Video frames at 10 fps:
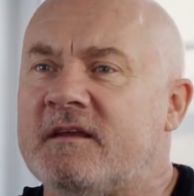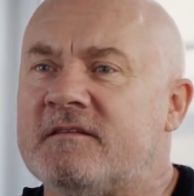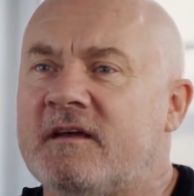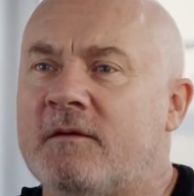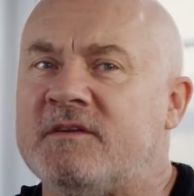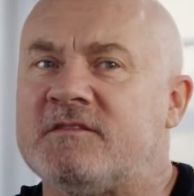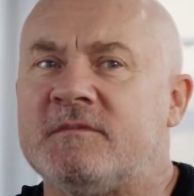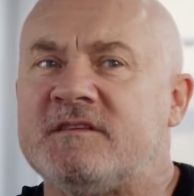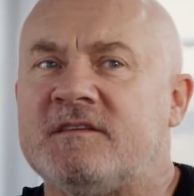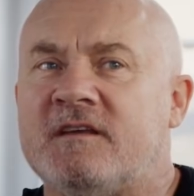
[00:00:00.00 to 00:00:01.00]
It's like when
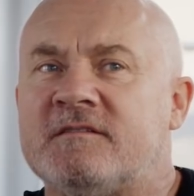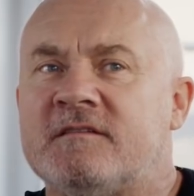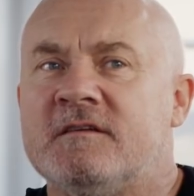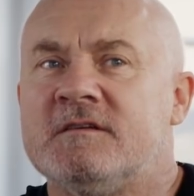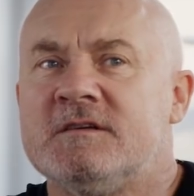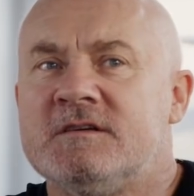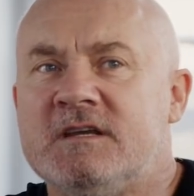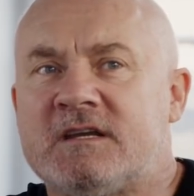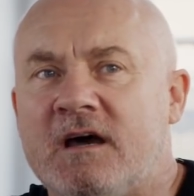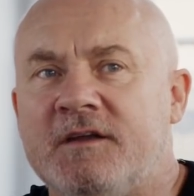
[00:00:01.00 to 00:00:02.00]
somebody says,
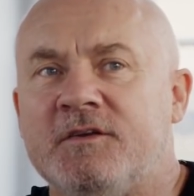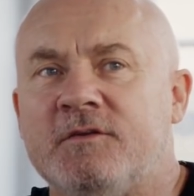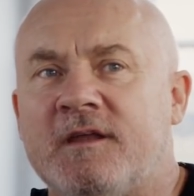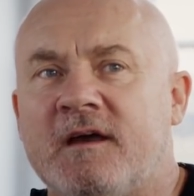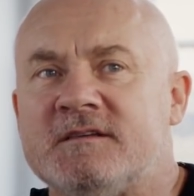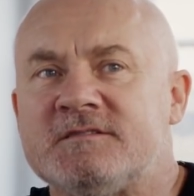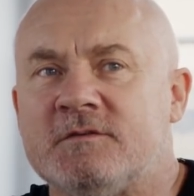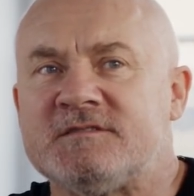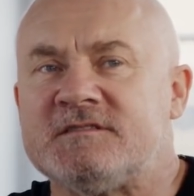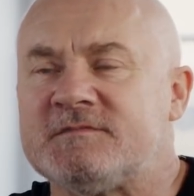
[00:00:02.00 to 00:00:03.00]
you can't do that, it's
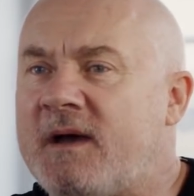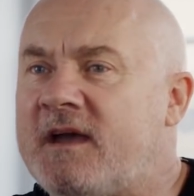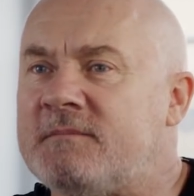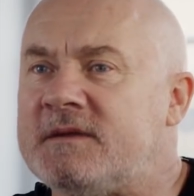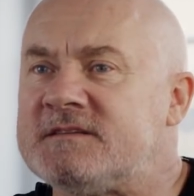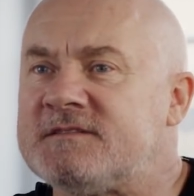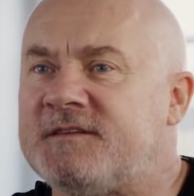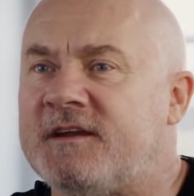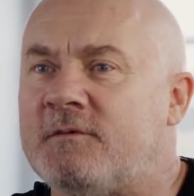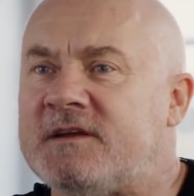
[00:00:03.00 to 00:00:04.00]
always inspired me to
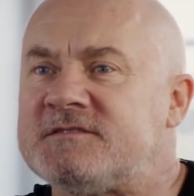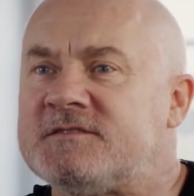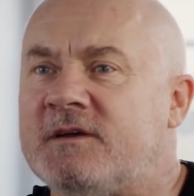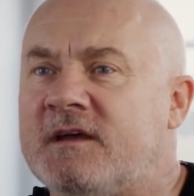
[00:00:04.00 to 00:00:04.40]
find a way to do it.